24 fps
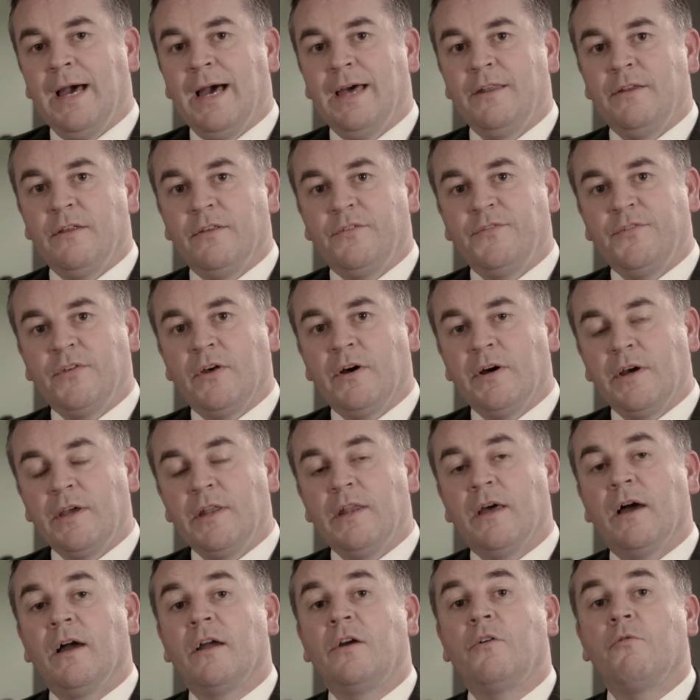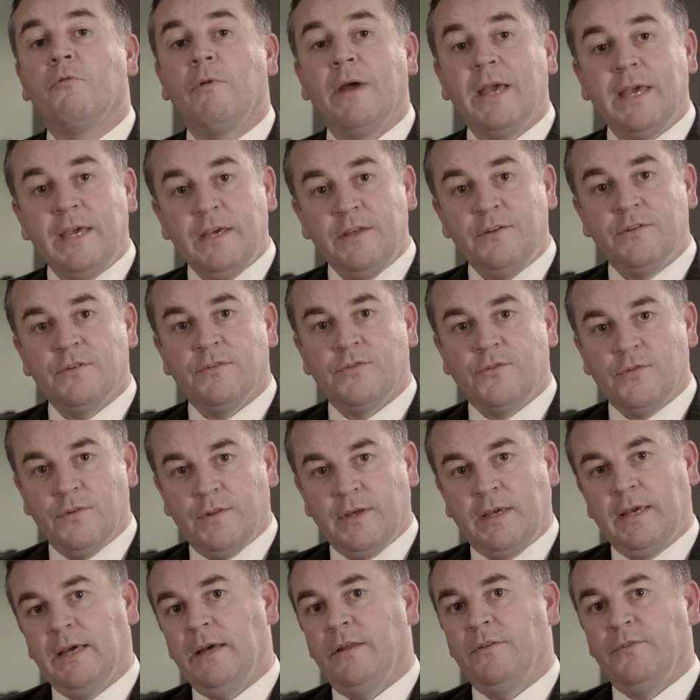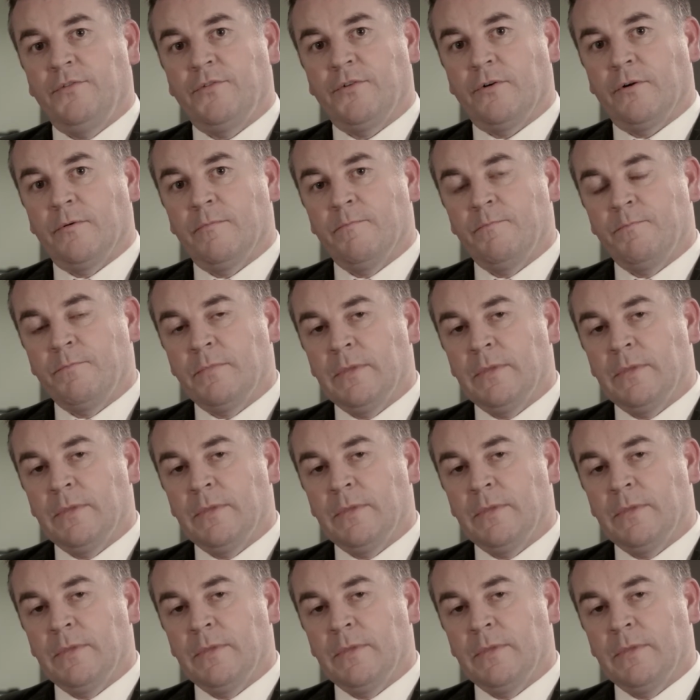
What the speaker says: and assign a grade to the cancer.